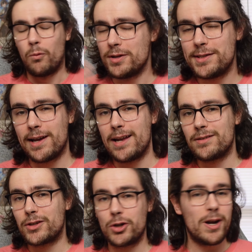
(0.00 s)
Once again,
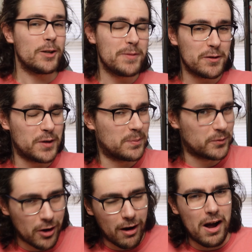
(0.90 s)
correct me if I'm
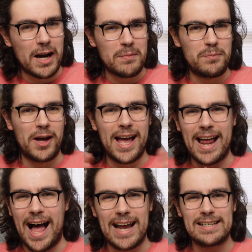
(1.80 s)
wrong, but
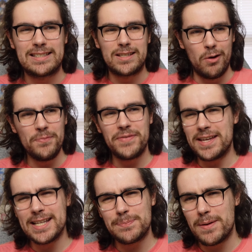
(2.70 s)
I don't
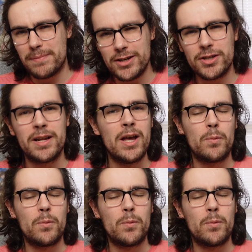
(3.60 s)
think it's been mentioned.